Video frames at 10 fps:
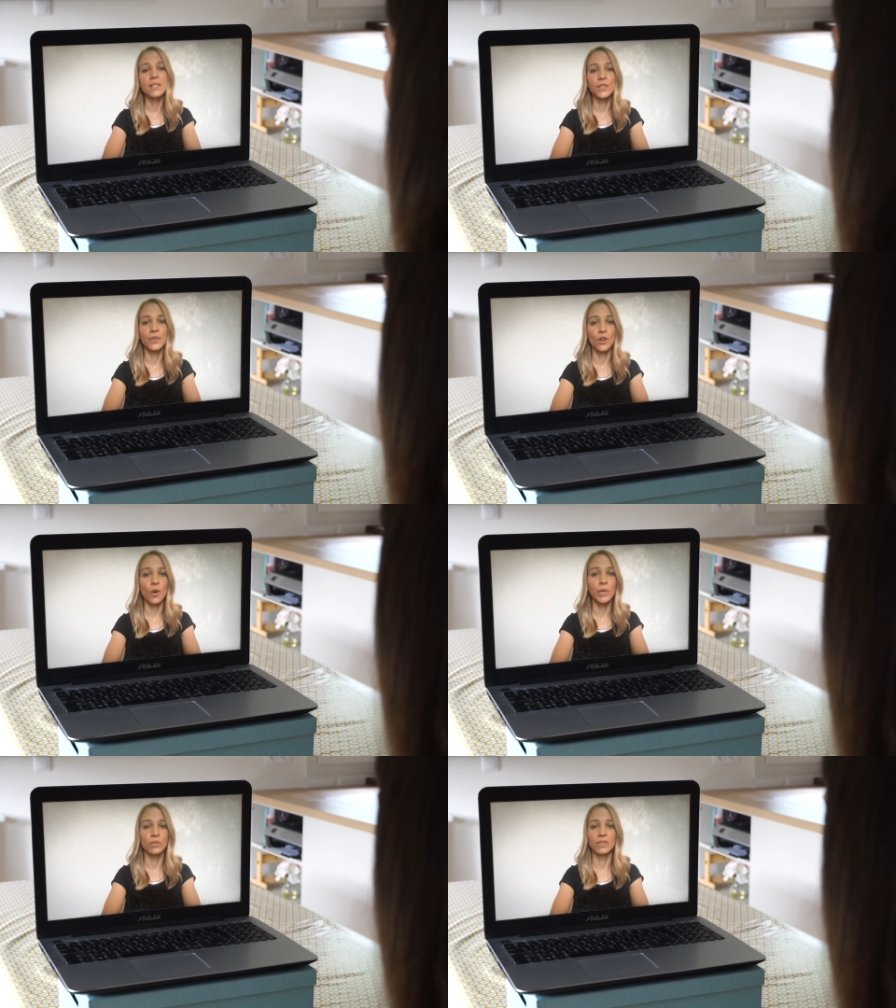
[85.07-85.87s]
this
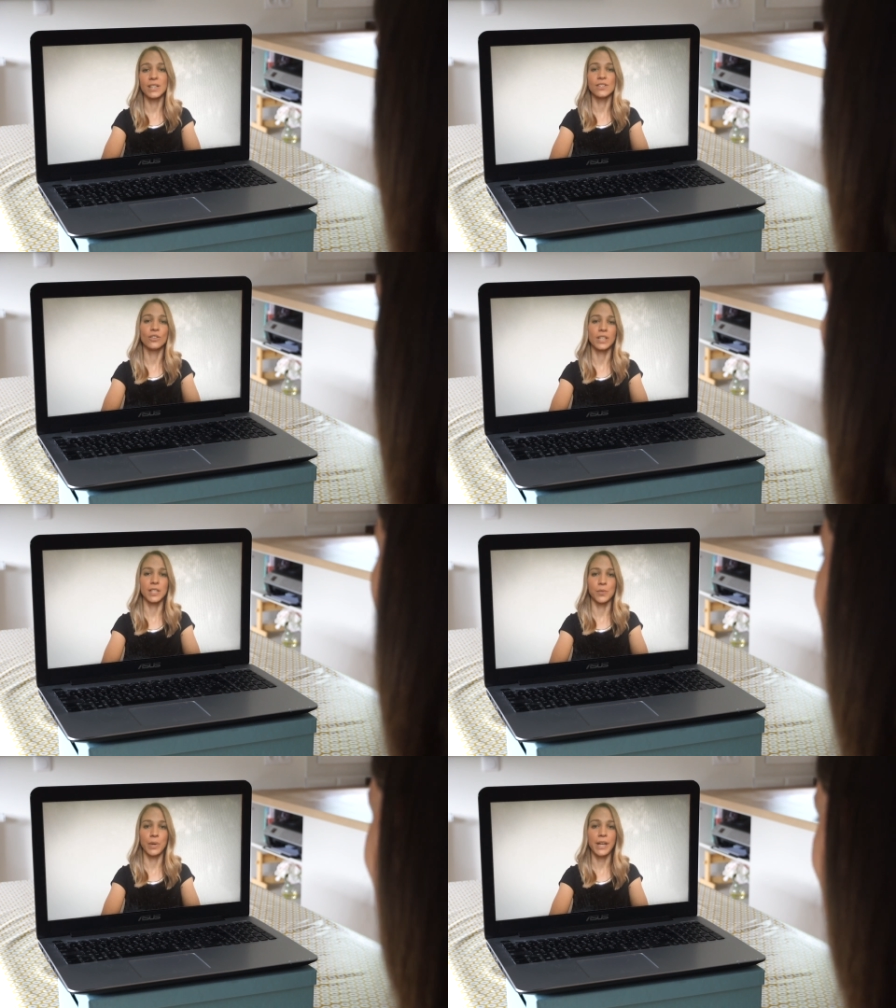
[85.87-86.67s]
phenomenon does not
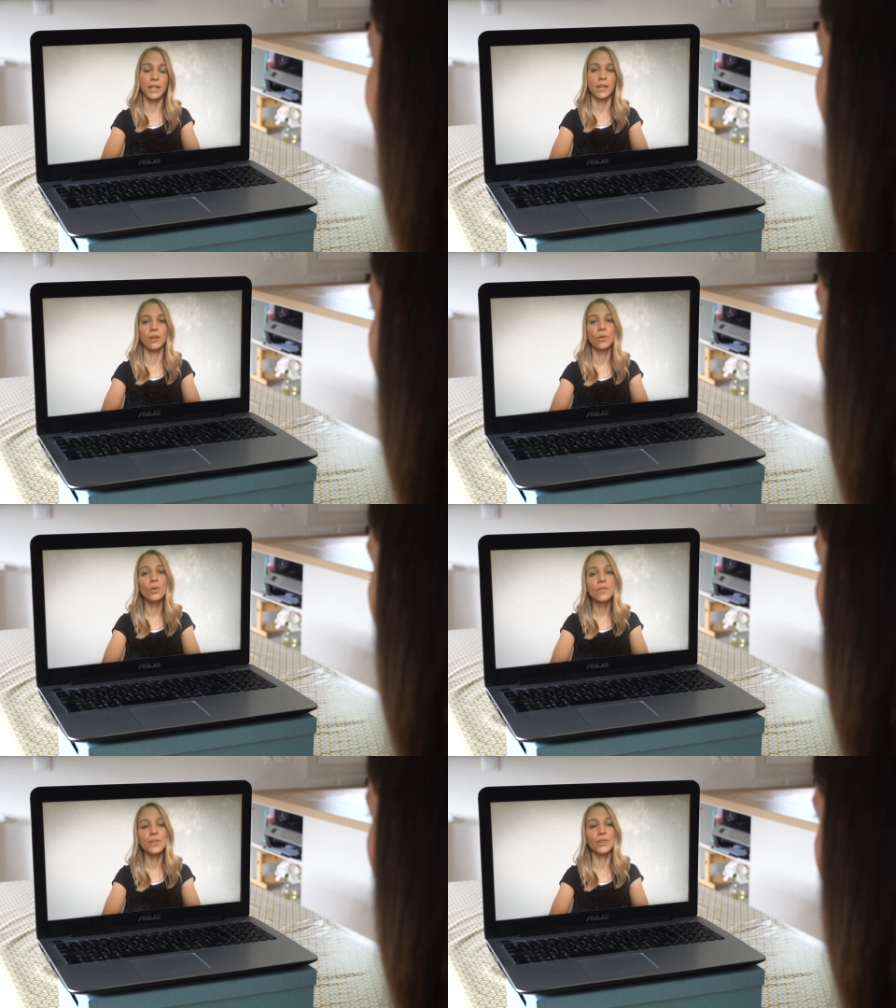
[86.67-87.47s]
explain
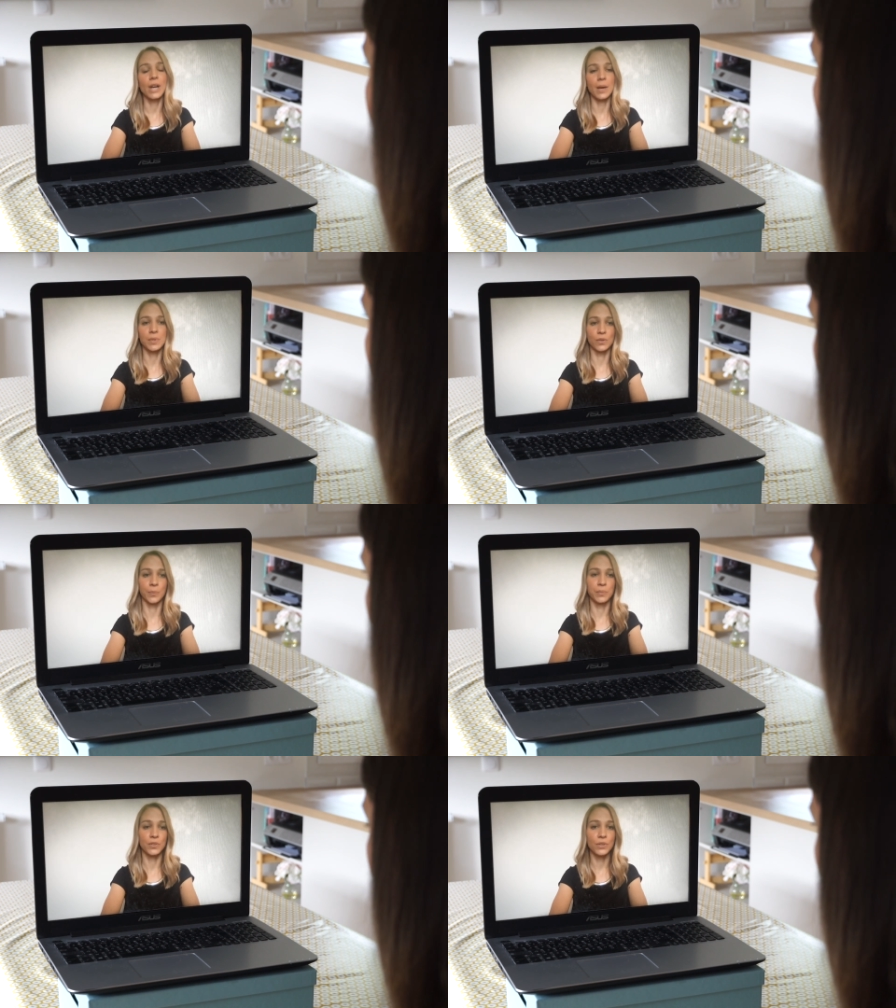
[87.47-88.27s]
all the relapse
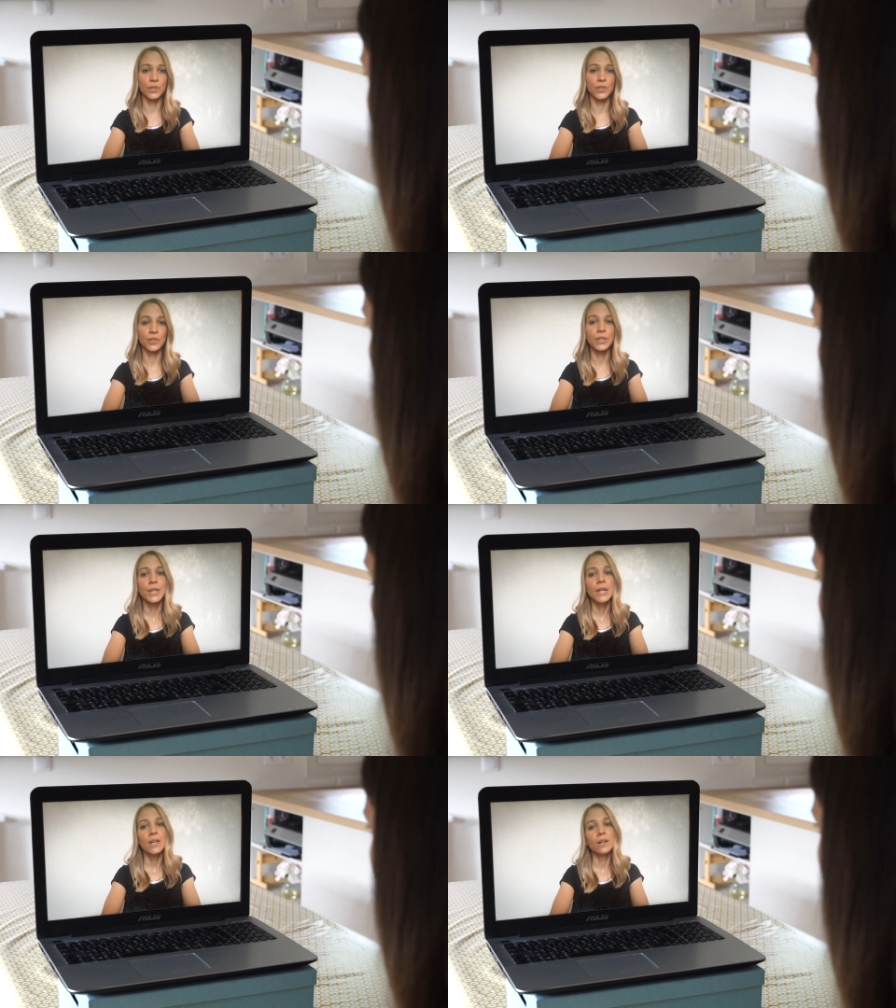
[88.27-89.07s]
observed,
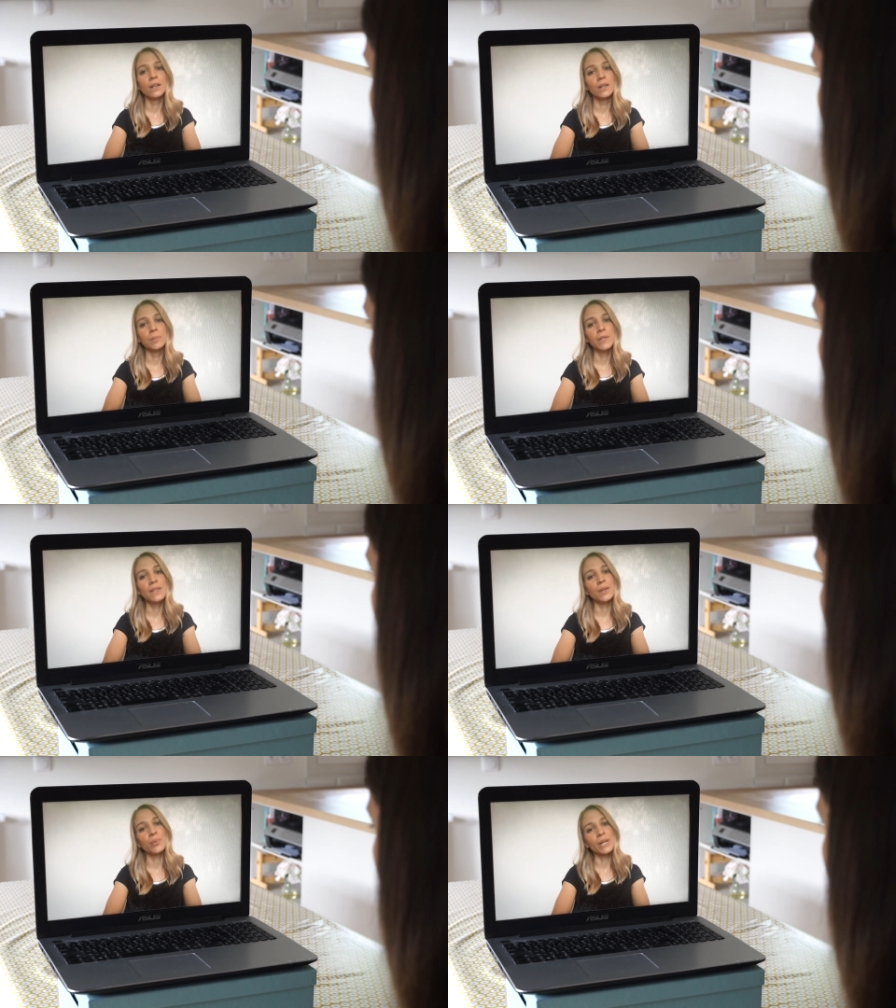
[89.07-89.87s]
um,
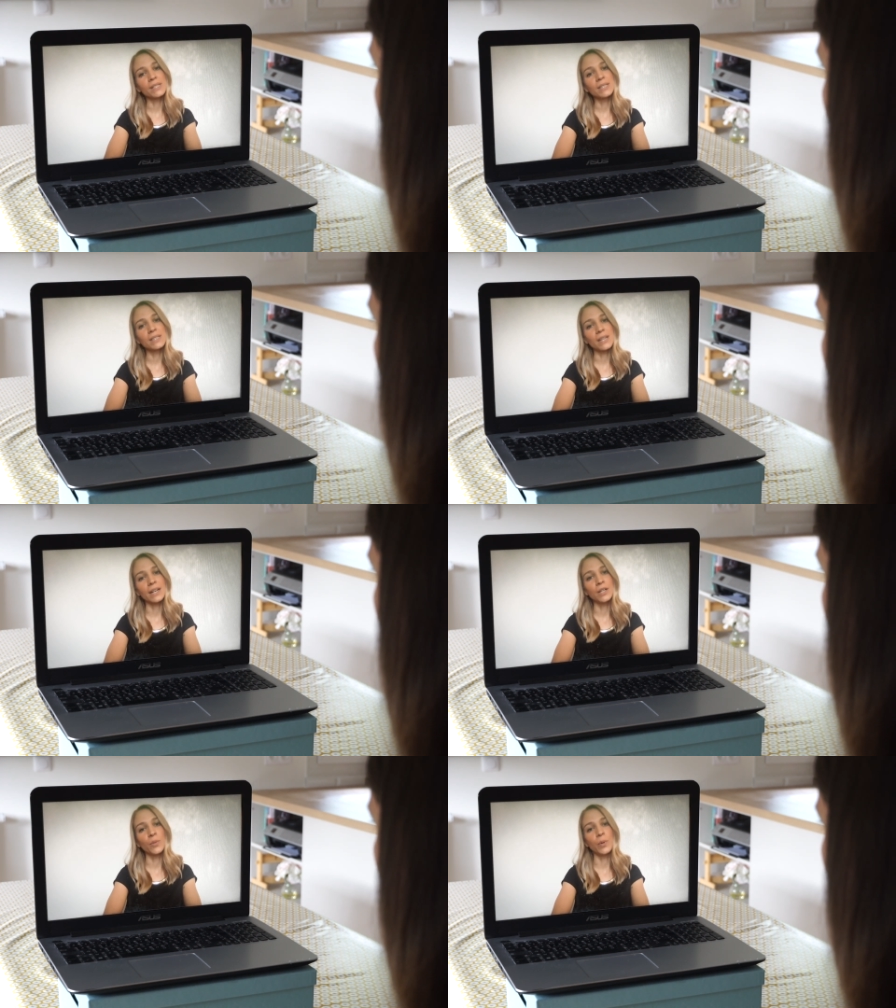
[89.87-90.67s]
in the present study